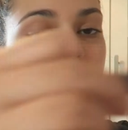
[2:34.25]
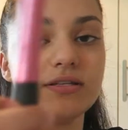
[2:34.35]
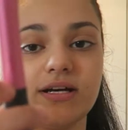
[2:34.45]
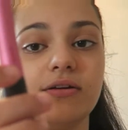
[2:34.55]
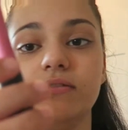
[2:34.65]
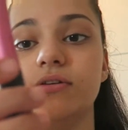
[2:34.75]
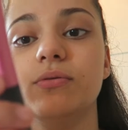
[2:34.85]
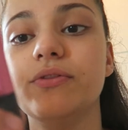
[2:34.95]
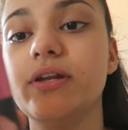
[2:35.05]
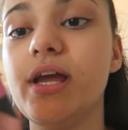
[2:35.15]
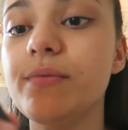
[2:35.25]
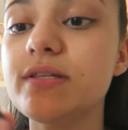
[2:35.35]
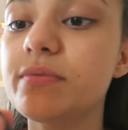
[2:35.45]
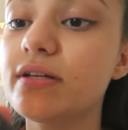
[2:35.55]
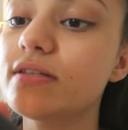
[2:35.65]
because I don't even know what the name
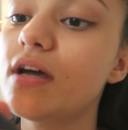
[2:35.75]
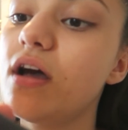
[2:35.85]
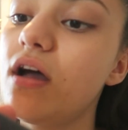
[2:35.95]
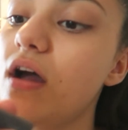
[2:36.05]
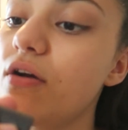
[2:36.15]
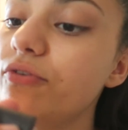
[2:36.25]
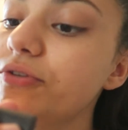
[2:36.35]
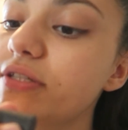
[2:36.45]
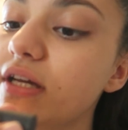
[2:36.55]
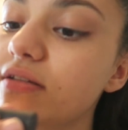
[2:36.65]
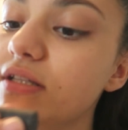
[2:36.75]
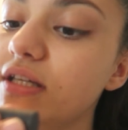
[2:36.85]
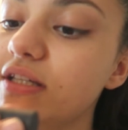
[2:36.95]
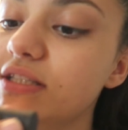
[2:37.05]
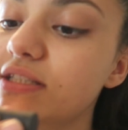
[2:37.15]
is, but it's a Real
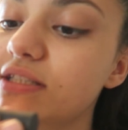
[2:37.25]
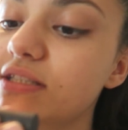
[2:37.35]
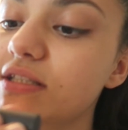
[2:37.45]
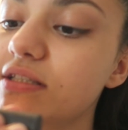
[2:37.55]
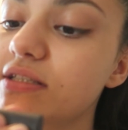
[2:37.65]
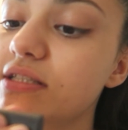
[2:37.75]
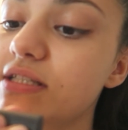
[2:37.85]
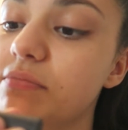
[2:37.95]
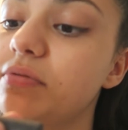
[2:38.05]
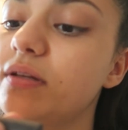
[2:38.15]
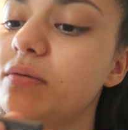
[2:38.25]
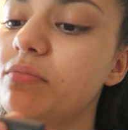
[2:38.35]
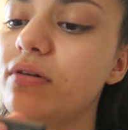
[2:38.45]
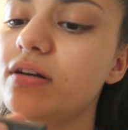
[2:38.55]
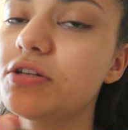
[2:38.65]
Techniques stippling
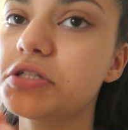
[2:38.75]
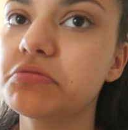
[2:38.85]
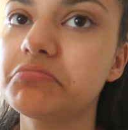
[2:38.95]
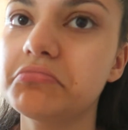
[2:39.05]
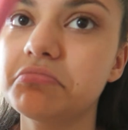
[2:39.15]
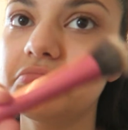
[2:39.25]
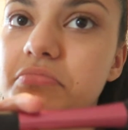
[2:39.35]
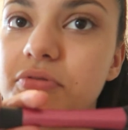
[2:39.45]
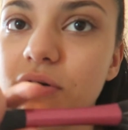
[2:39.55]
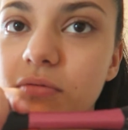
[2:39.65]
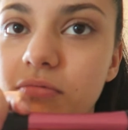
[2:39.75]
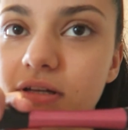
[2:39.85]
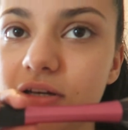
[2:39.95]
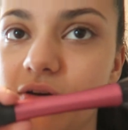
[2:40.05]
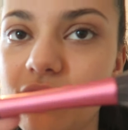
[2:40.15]
brush.
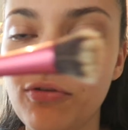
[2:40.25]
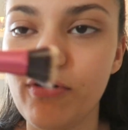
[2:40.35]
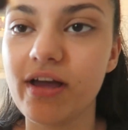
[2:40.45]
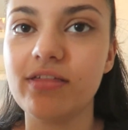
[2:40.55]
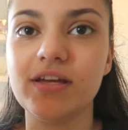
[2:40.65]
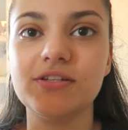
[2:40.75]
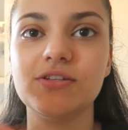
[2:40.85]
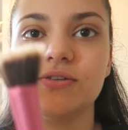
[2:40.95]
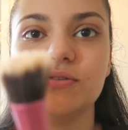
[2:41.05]
Probably not the right thing to